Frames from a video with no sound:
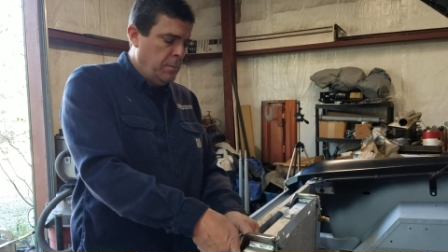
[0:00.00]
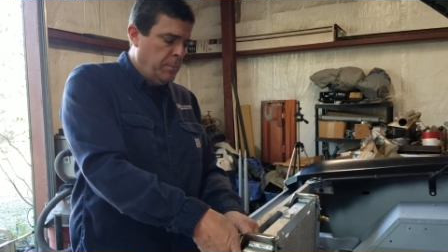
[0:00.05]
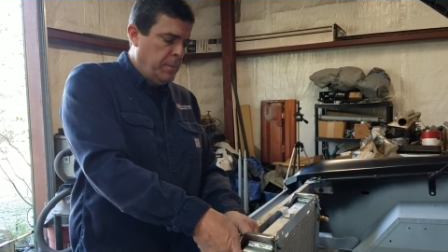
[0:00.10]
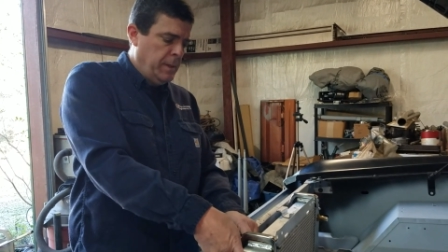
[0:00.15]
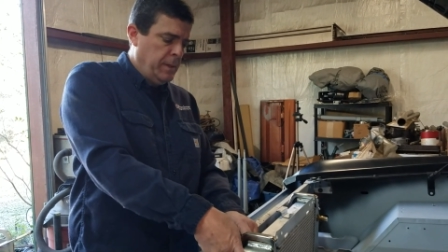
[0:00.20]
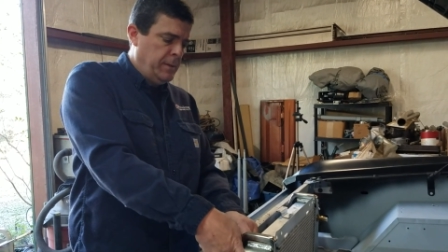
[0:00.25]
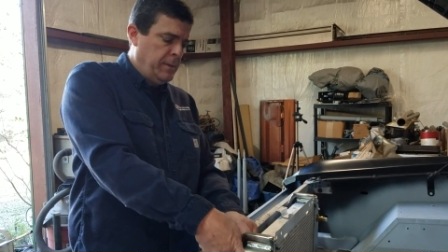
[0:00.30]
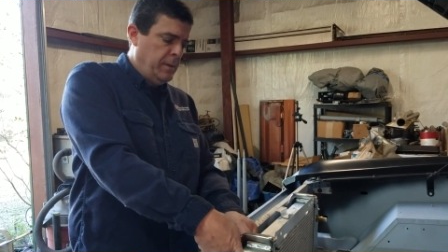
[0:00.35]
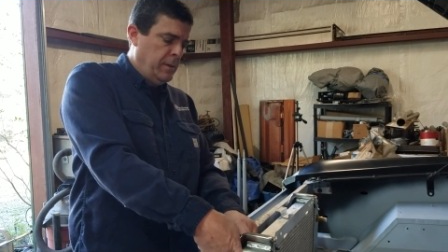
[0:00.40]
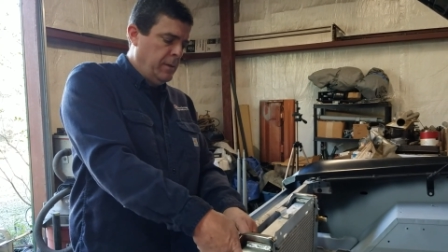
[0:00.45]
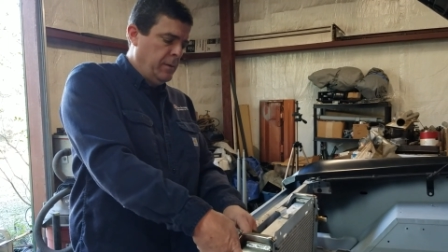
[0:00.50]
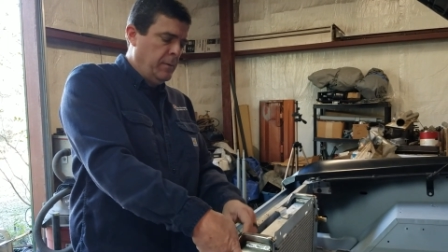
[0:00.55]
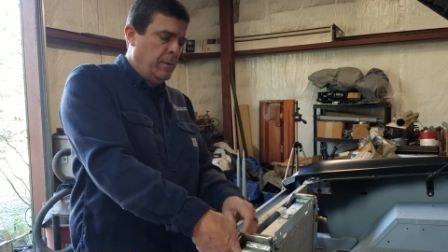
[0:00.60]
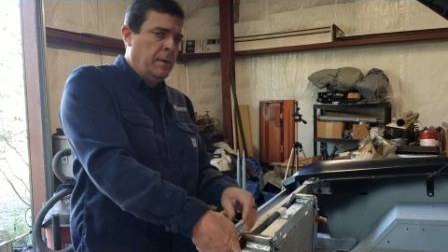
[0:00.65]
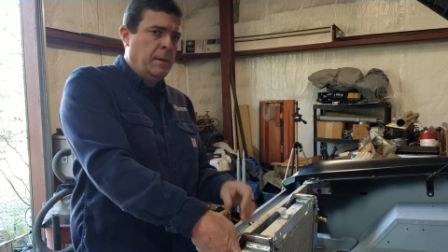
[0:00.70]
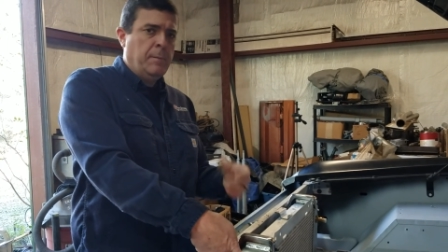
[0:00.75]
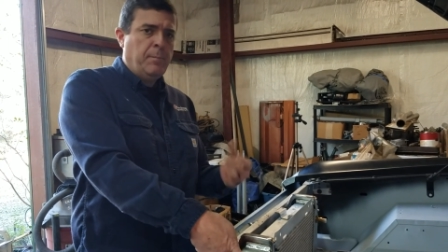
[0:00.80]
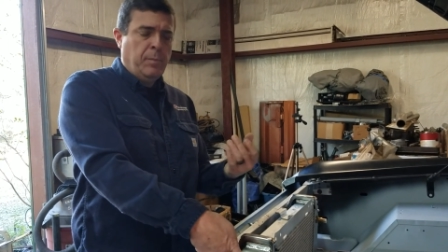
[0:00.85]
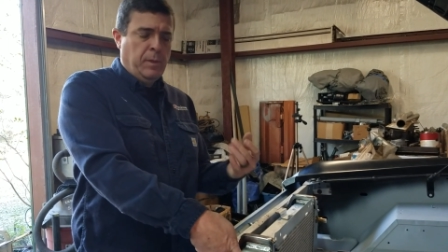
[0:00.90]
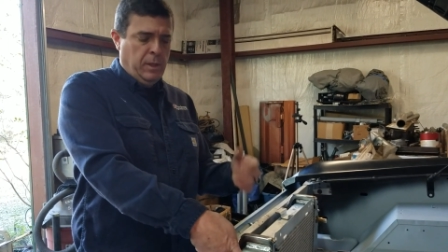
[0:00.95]
But uh,
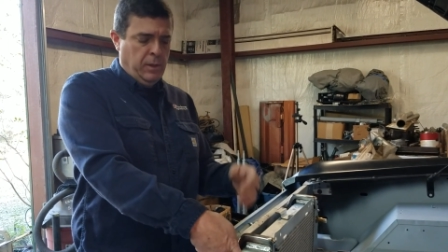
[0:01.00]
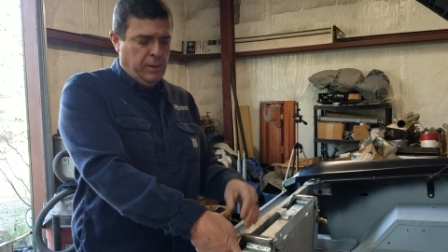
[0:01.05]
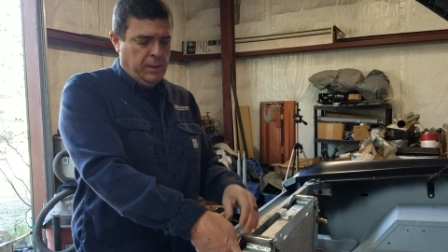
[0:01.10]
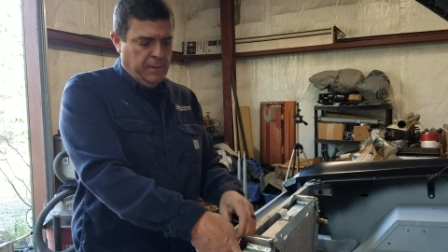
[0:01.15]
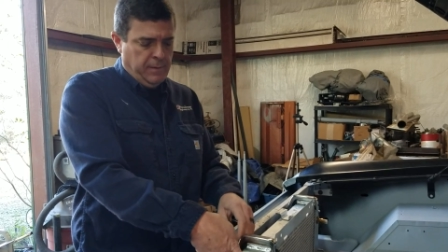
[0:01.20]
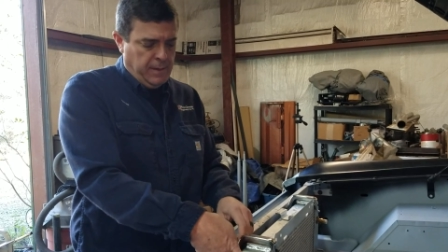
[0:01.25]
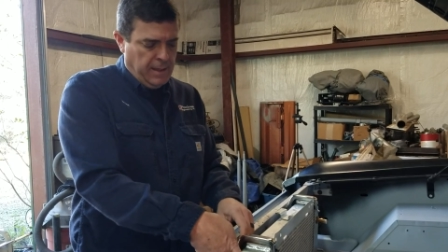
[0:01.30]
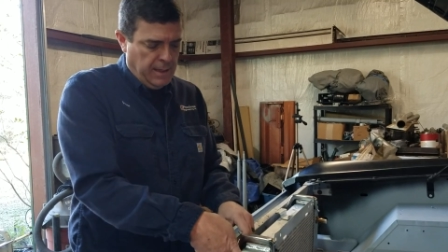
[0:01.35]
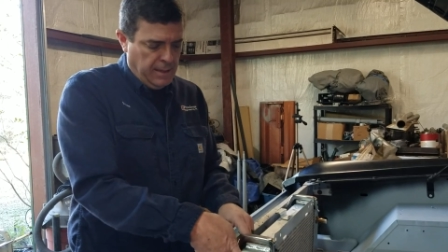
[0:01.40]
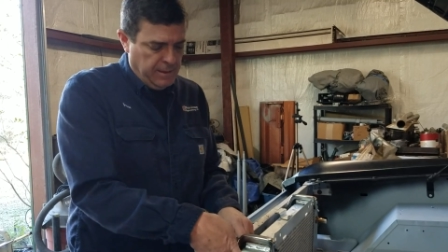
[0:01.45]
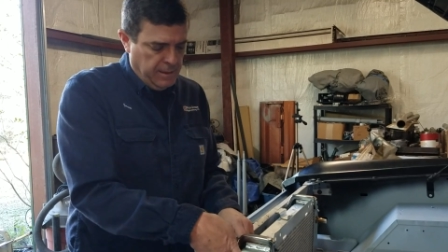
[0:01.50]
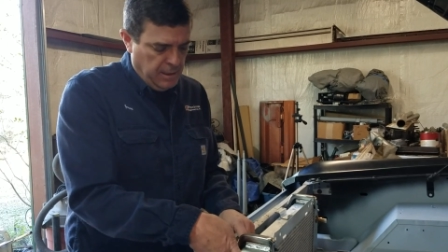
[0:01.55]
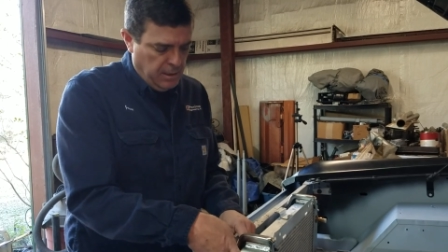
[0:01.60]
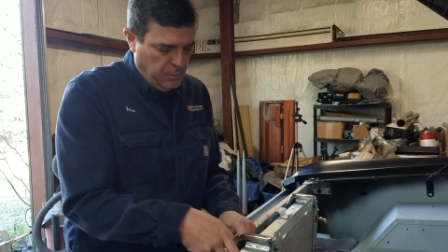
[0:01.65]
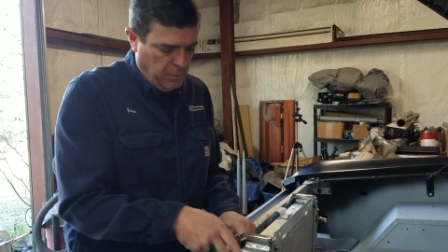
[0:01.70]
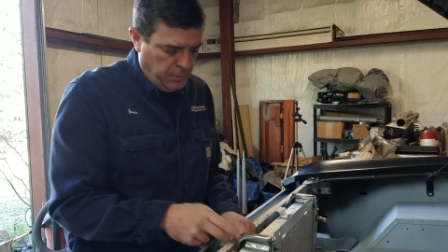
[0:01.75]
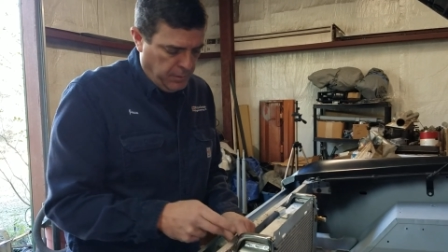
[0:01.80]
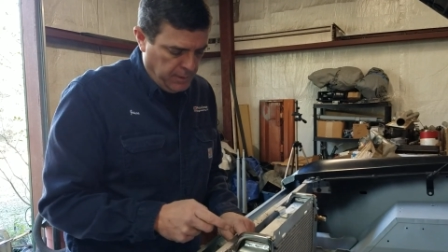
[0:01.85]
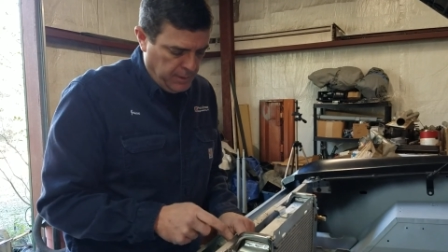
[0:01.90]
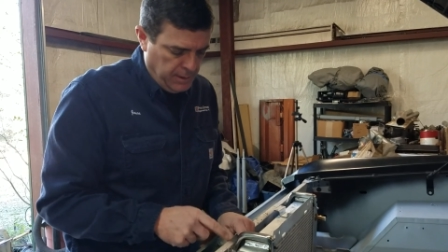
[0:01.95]
you get the idea with